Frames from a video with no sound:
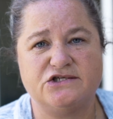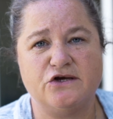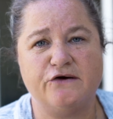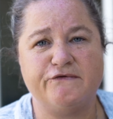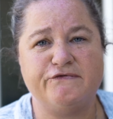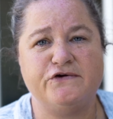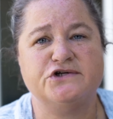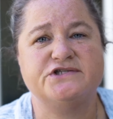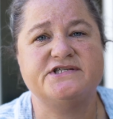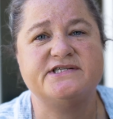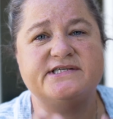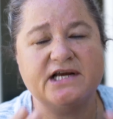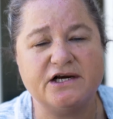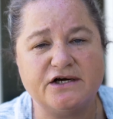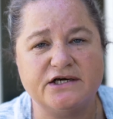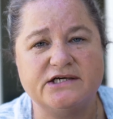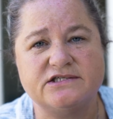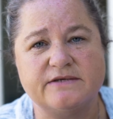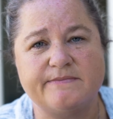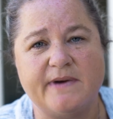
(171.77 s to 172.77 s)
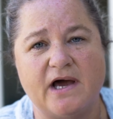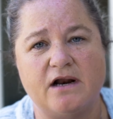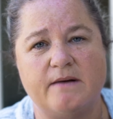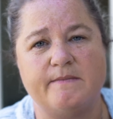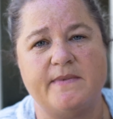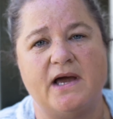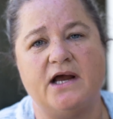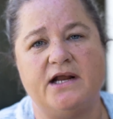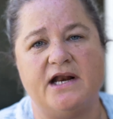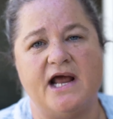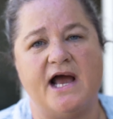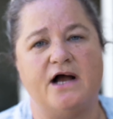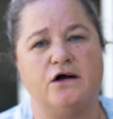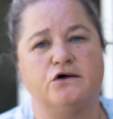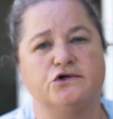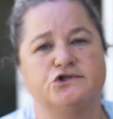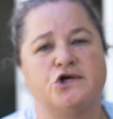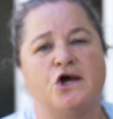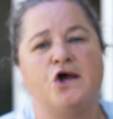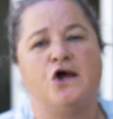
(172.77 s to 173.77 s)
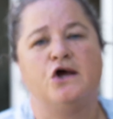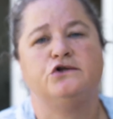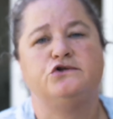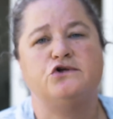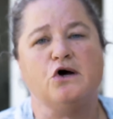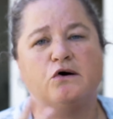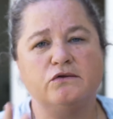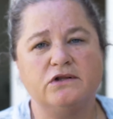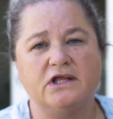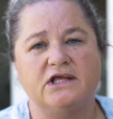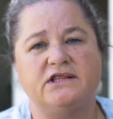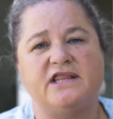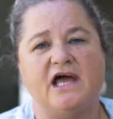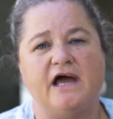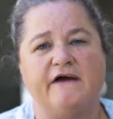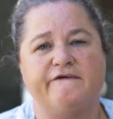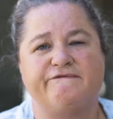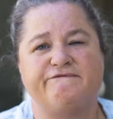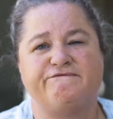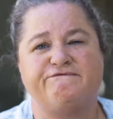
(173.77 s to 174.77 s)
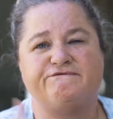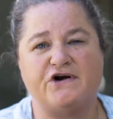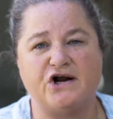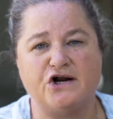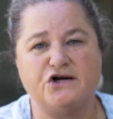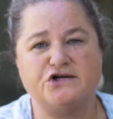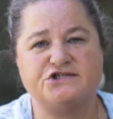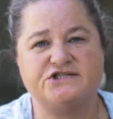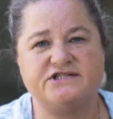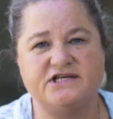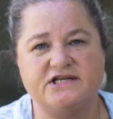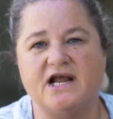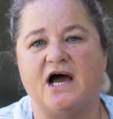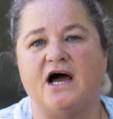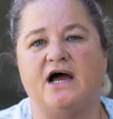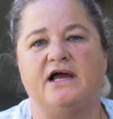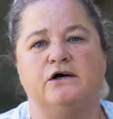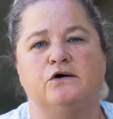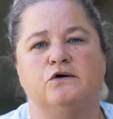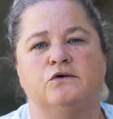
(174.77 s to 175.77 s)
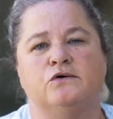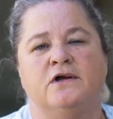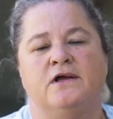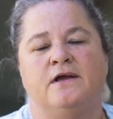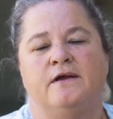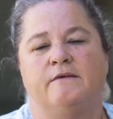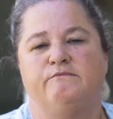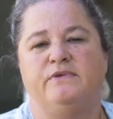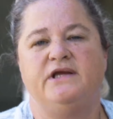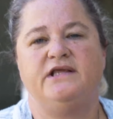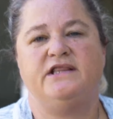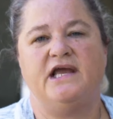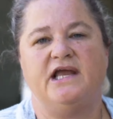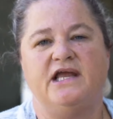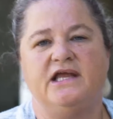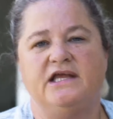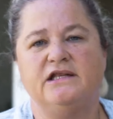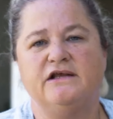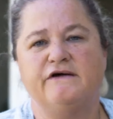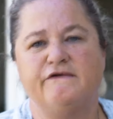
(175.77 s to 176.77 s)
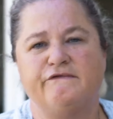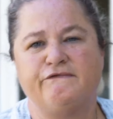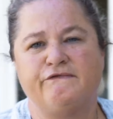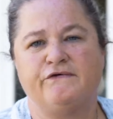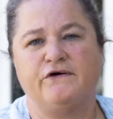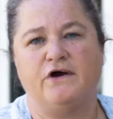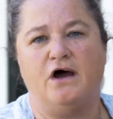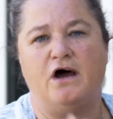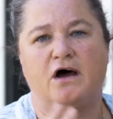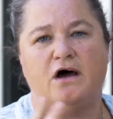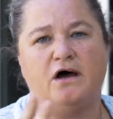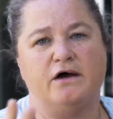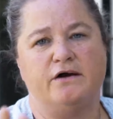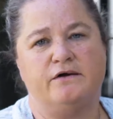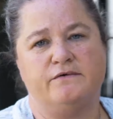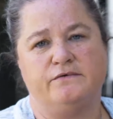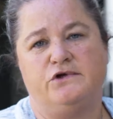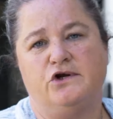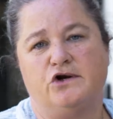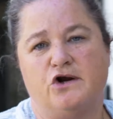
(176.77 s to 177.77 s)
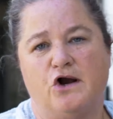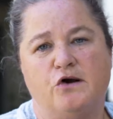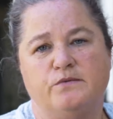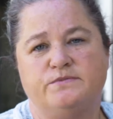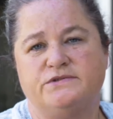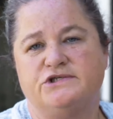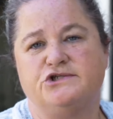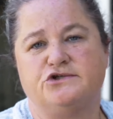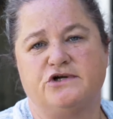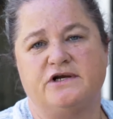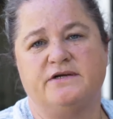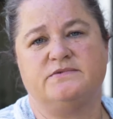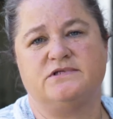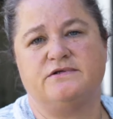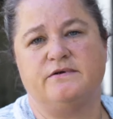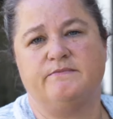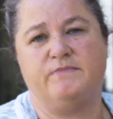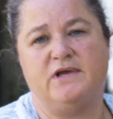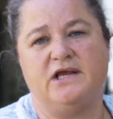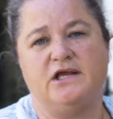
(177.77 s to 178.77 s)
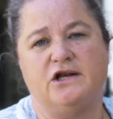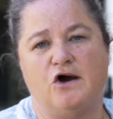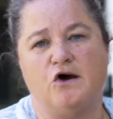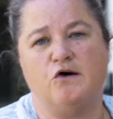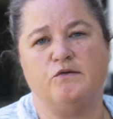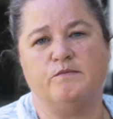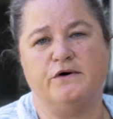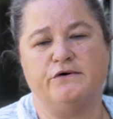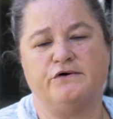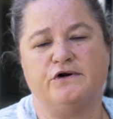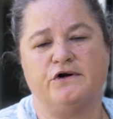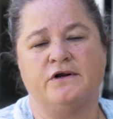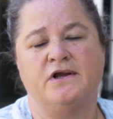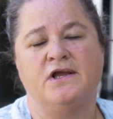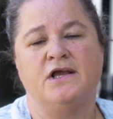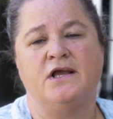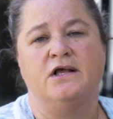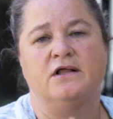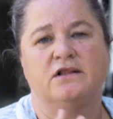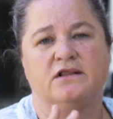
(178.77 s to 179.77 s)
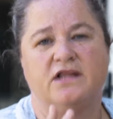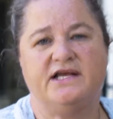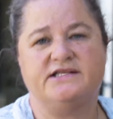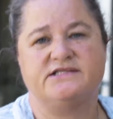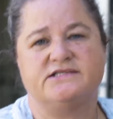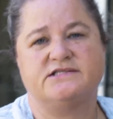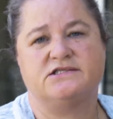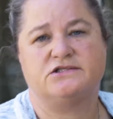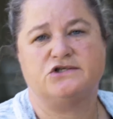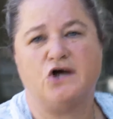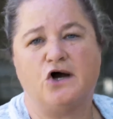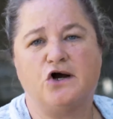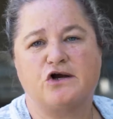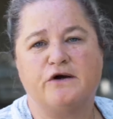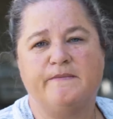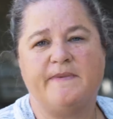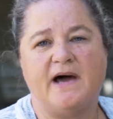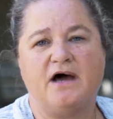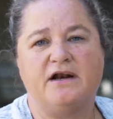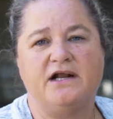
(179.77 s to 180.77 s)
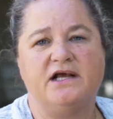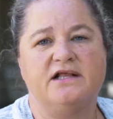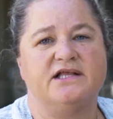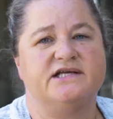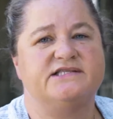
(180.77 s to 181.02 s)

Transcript: So if you're serious about buying a house, don't let that first denial be the end of your hopes and dreams to being a homeowner. Let's talk about it.